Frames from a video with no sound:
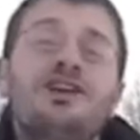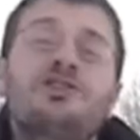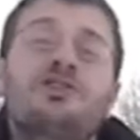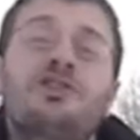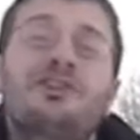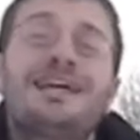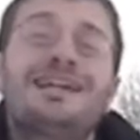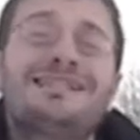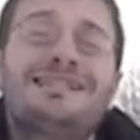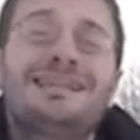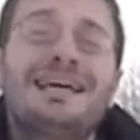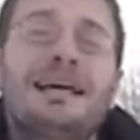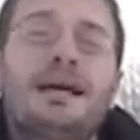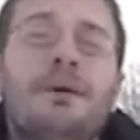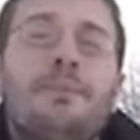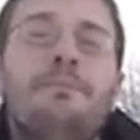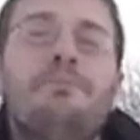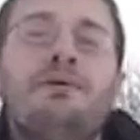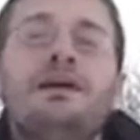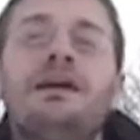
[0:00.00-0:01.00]
So let's take
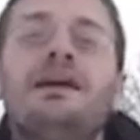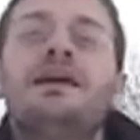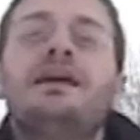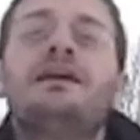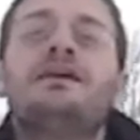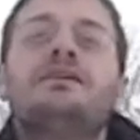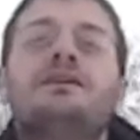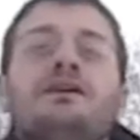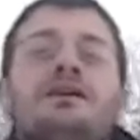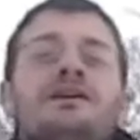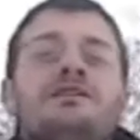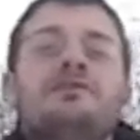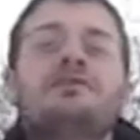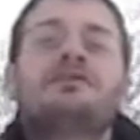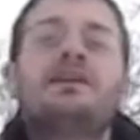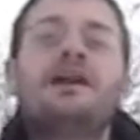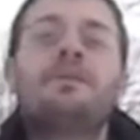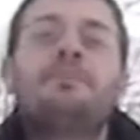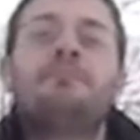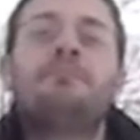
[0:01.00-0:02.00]
a big
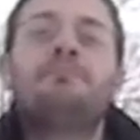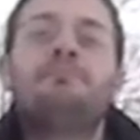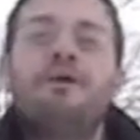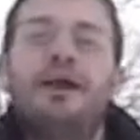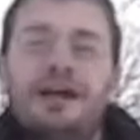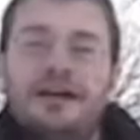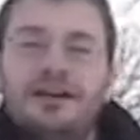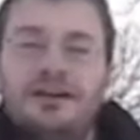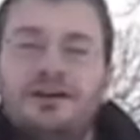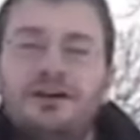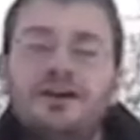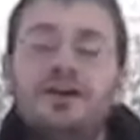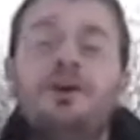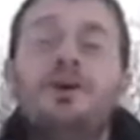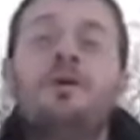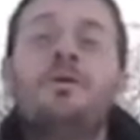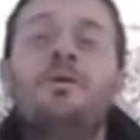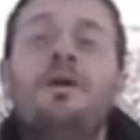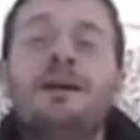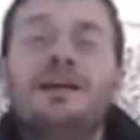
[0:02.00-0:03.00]
step back.
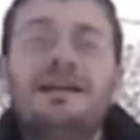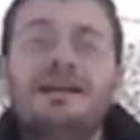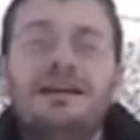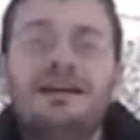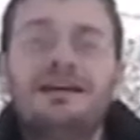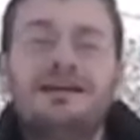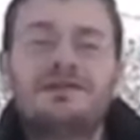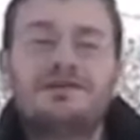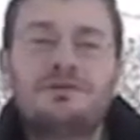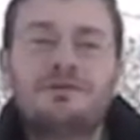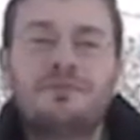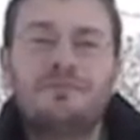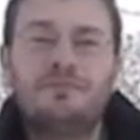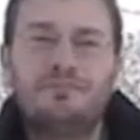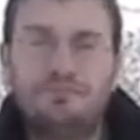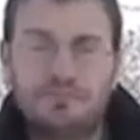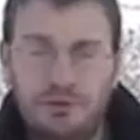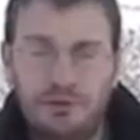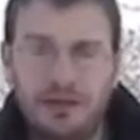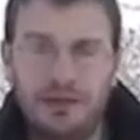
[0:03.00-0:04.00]
What is
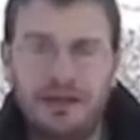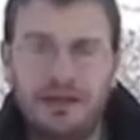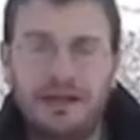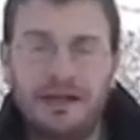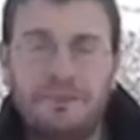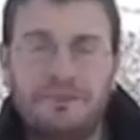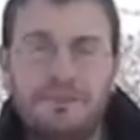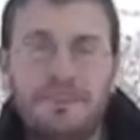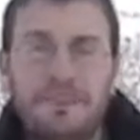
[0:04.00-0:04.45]
Burgundy?